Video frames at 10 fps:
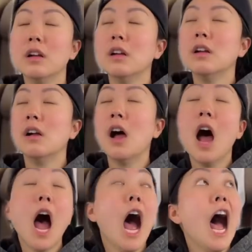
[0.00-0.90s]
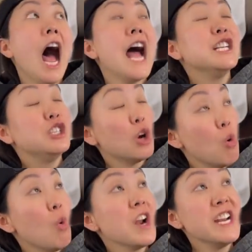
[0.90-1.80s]
be served by her. I
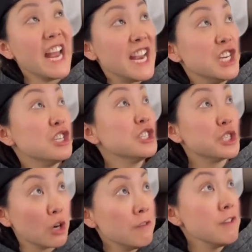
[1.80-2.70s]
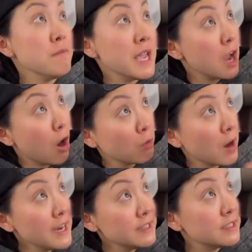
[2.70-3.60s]
don't want an Asian serving me, all
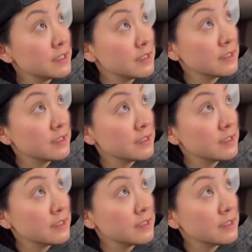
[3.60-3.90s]
right?